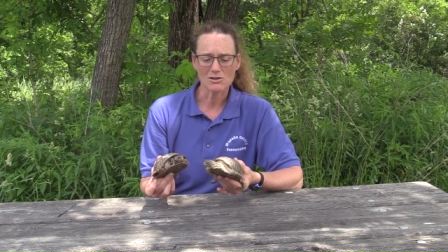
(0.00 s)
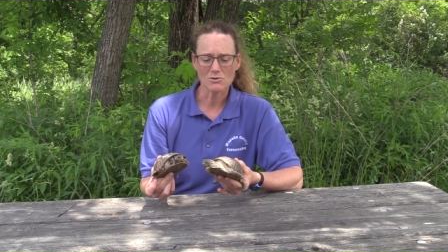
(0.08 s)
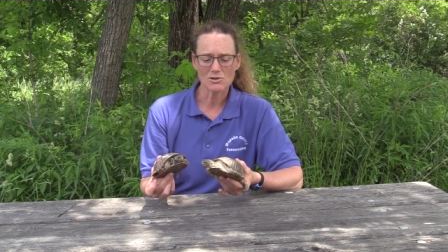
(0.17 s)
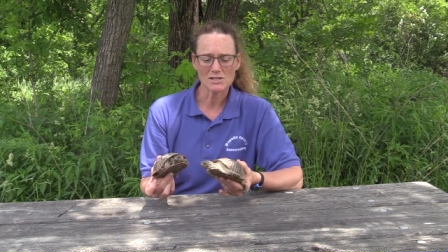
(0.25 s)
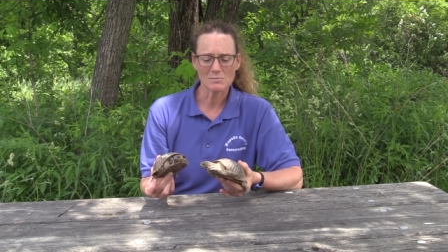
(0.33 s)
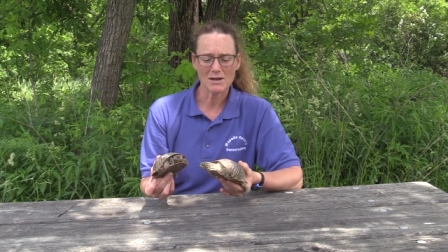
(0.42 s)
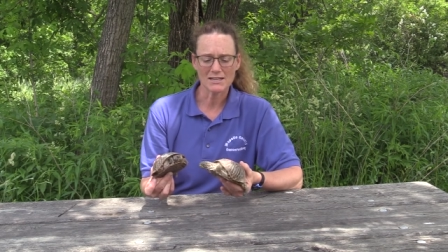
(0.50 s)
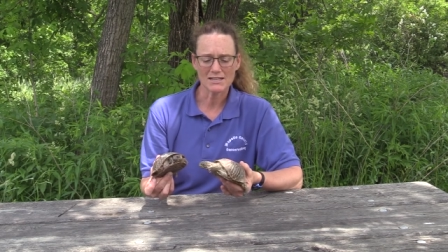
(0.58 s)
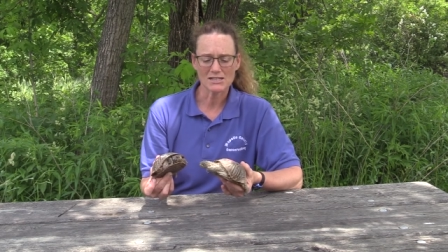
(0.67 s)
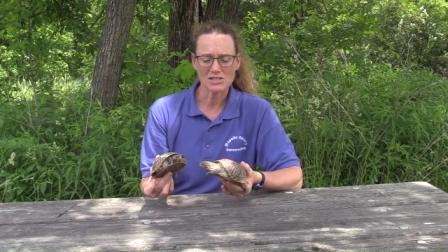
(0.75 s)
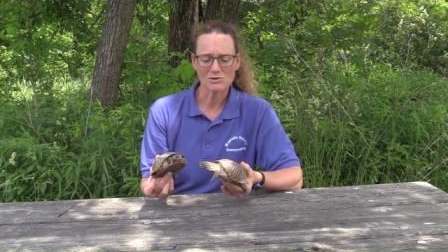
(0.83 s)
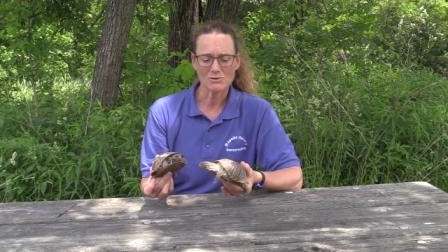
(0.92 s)

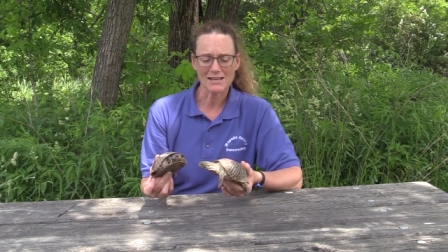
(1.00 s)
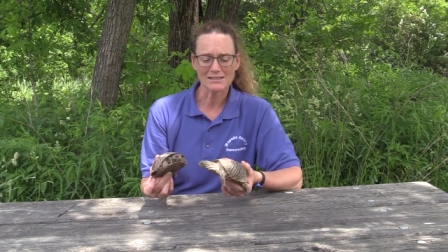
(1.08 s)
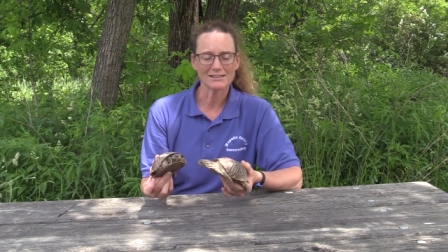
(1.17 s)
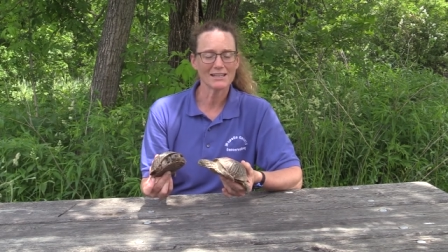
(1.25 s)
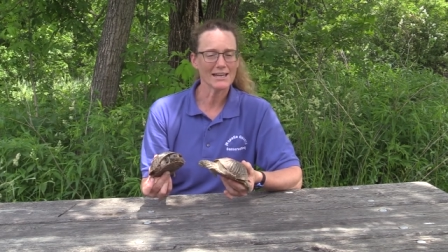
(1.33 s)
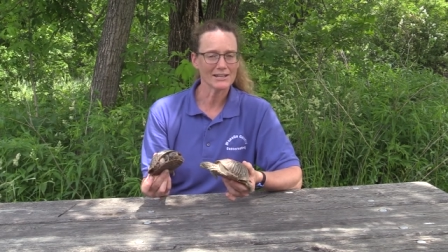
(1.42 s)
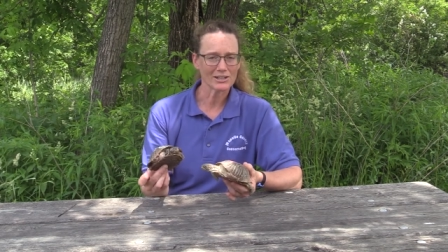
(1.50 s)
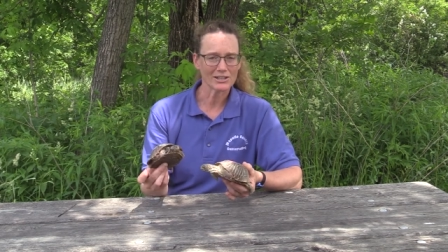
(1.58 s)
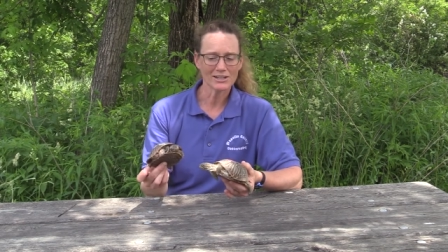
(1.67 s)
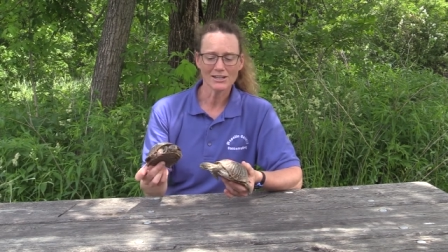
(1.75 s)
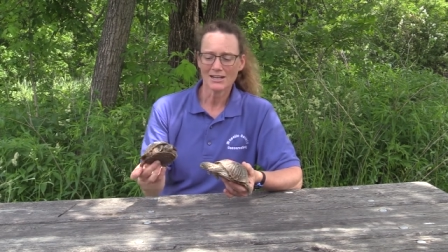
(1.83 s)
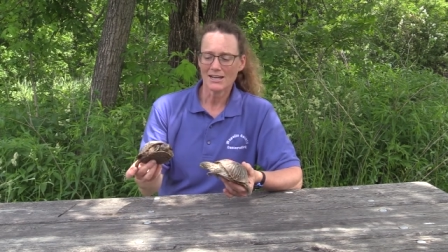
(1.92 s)
corresponding to a letter